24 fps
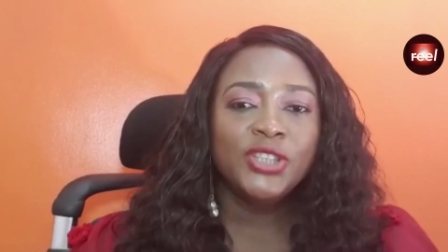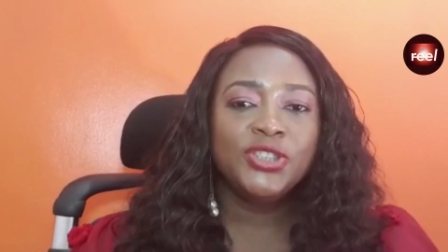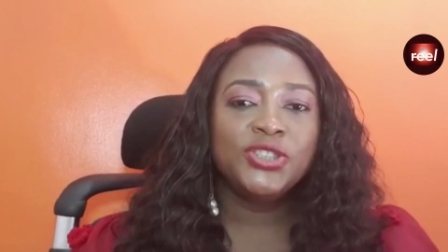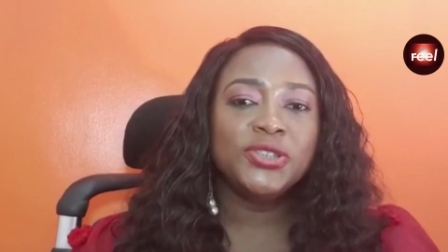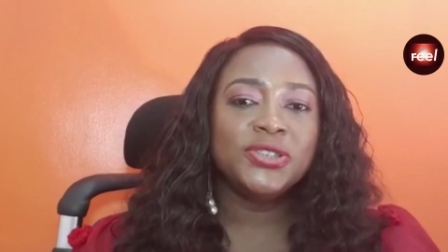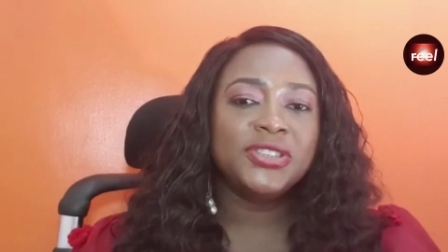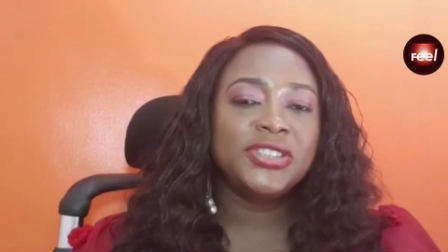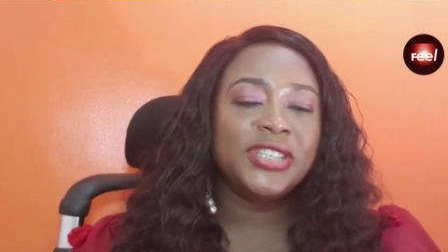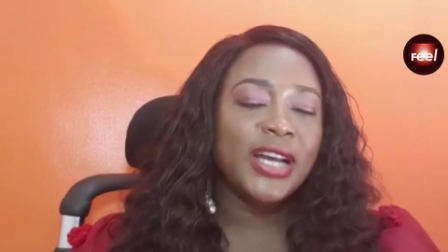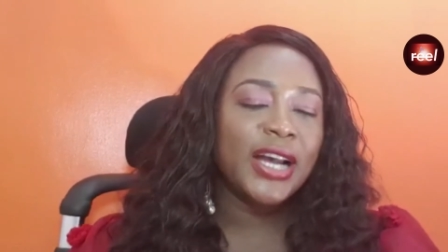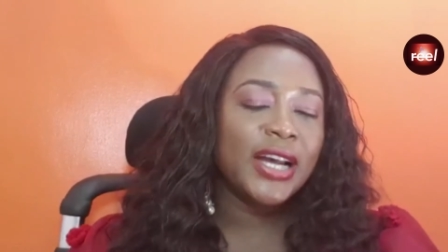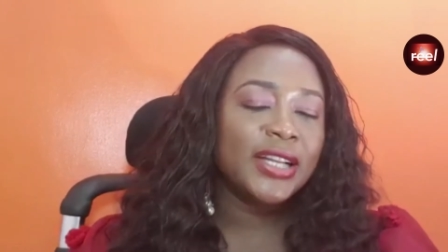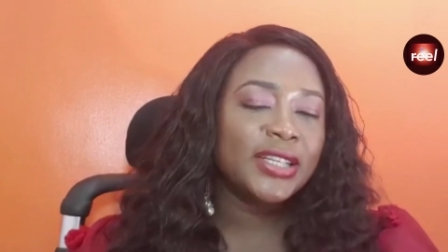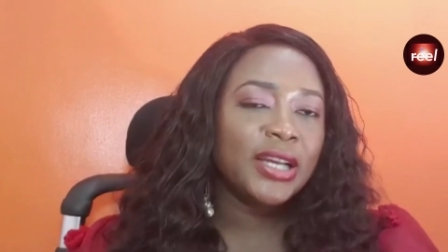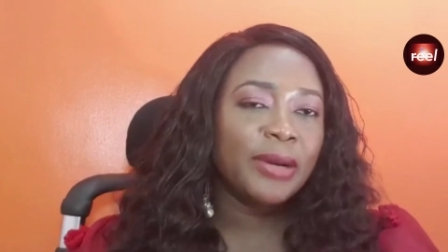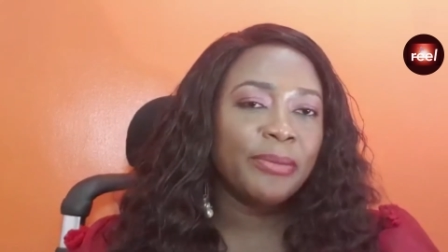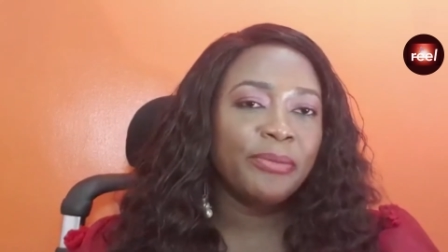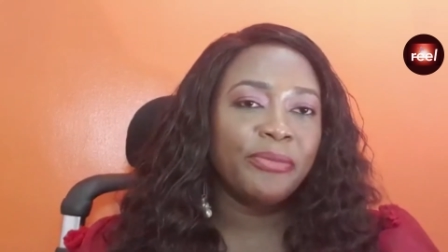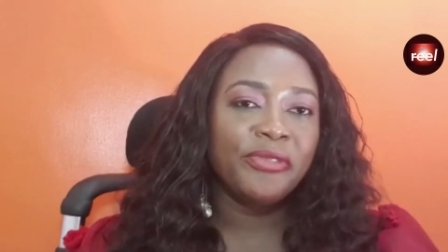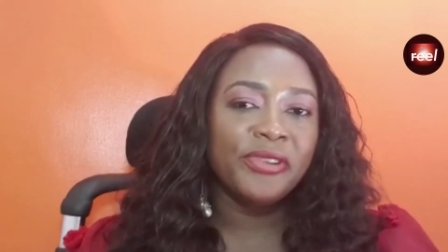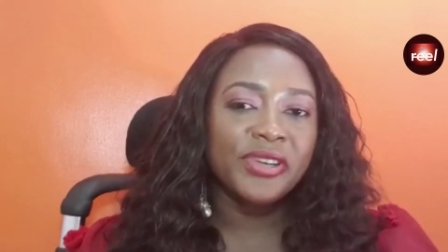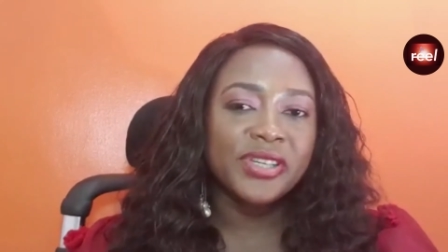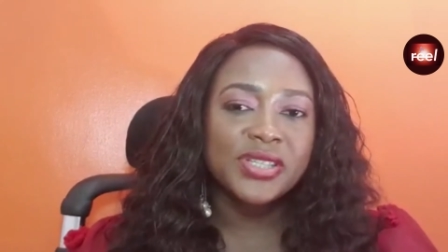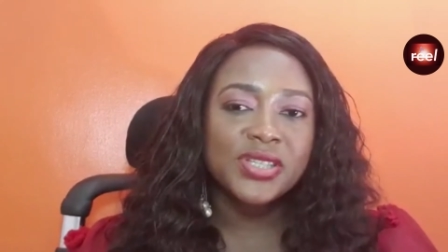
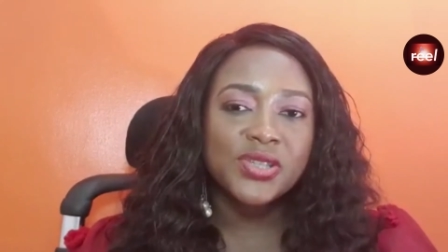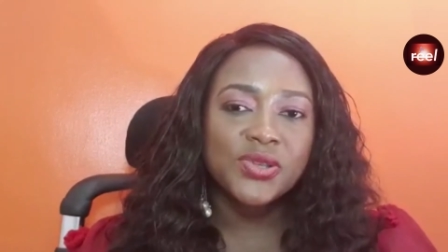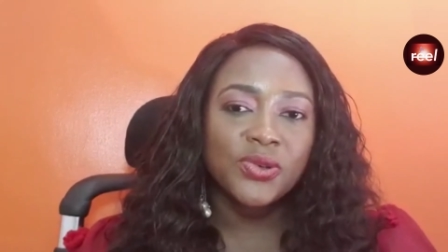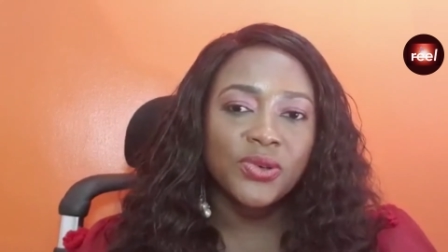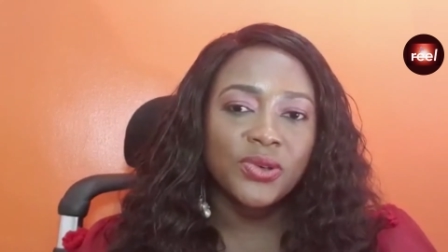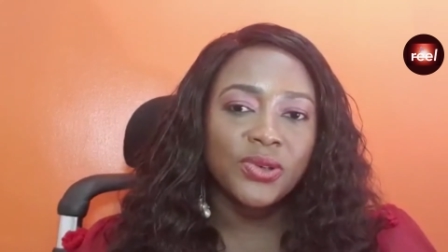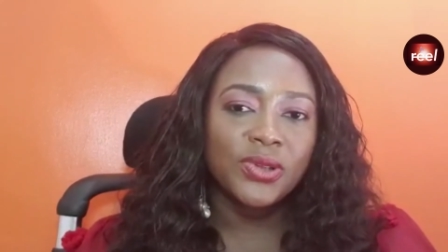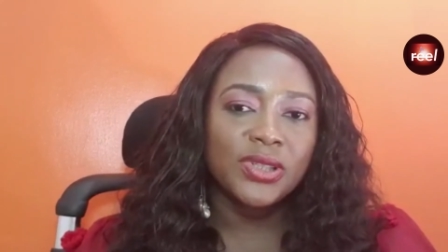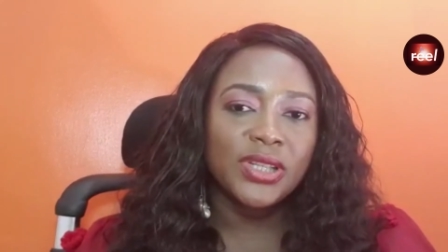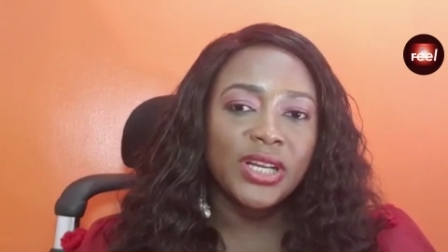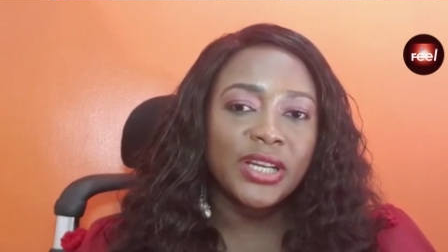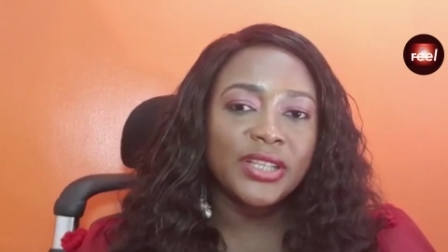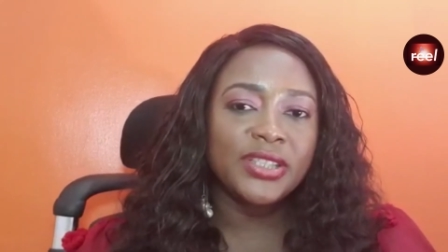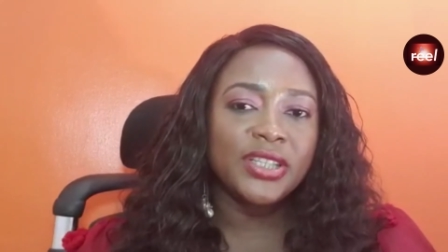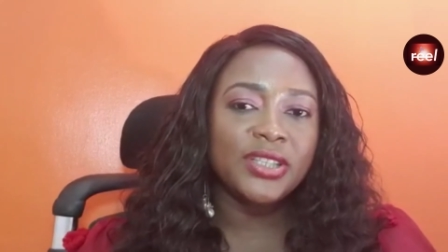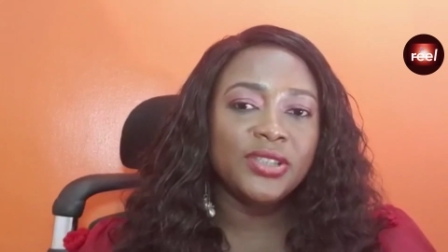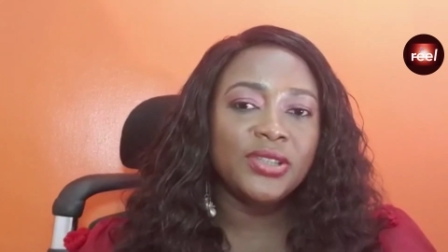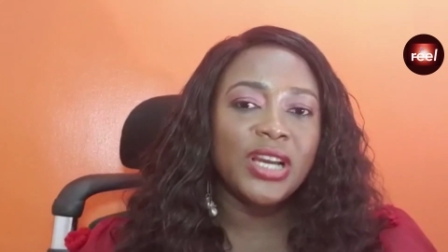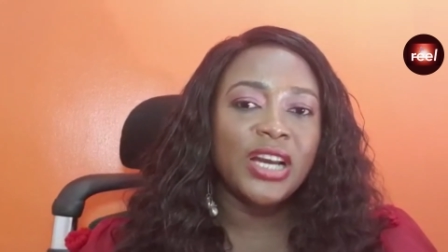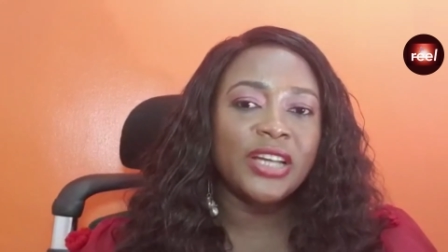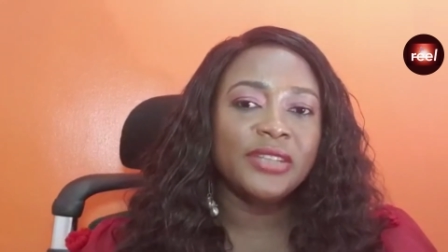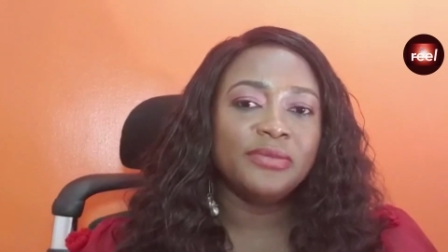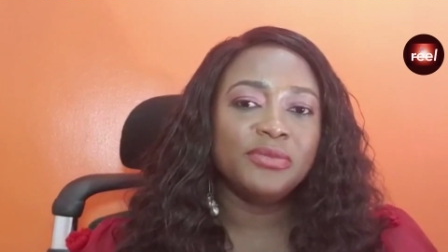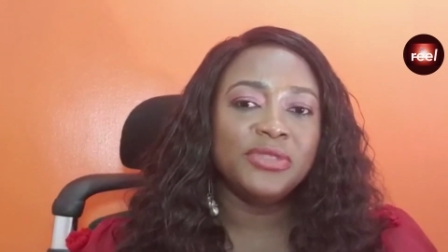Jordana Bristol, and then
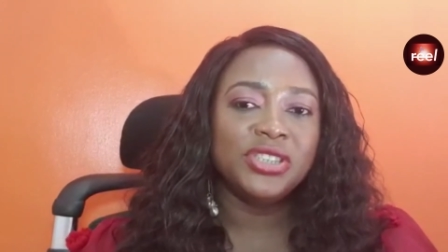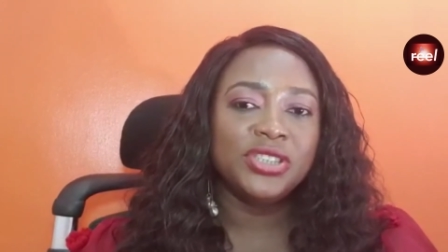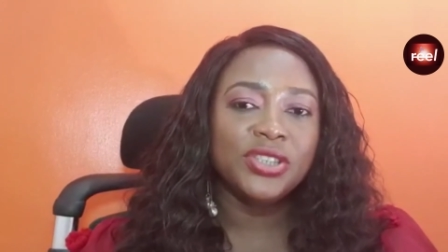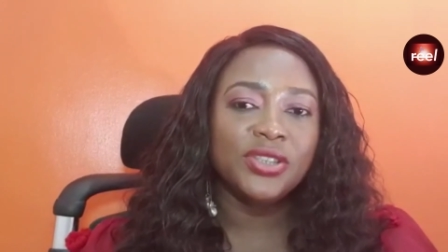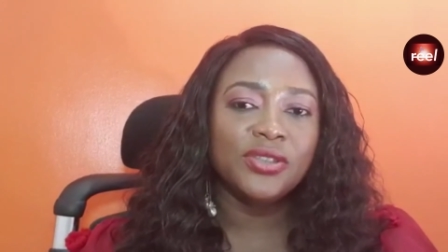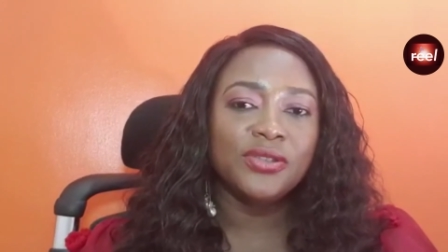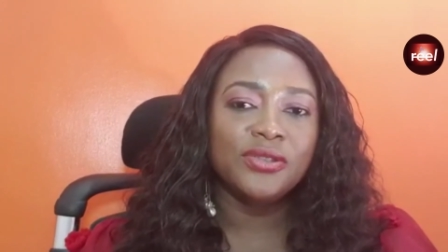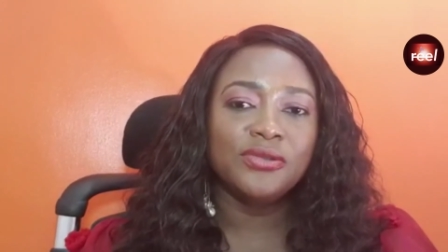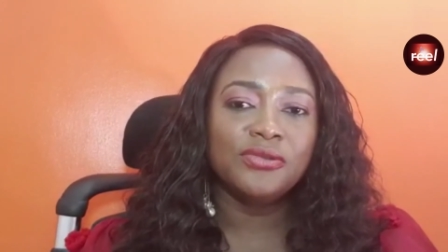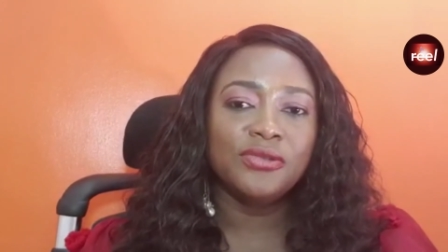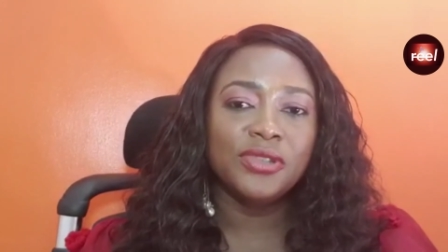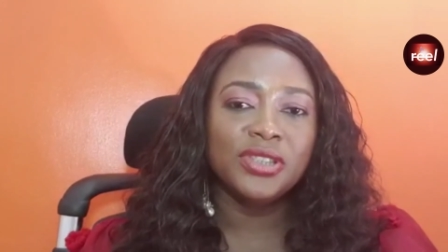you had Michelle